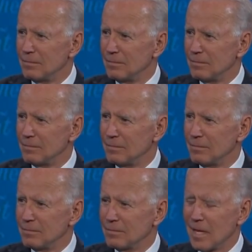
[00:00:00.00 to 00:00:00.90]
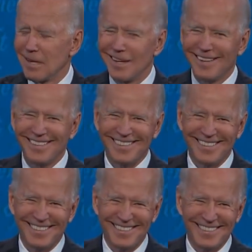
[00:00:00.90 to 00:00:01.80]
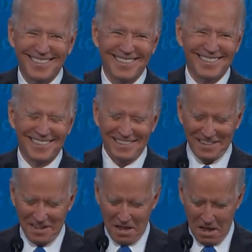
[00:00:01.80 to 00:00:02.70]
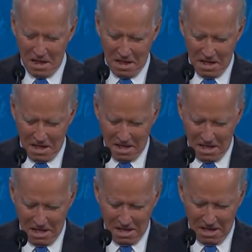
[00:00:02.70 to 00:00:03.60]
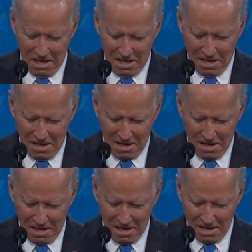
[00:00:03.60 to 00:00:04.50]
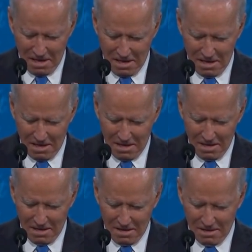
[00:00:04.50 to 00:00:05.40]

[no speech]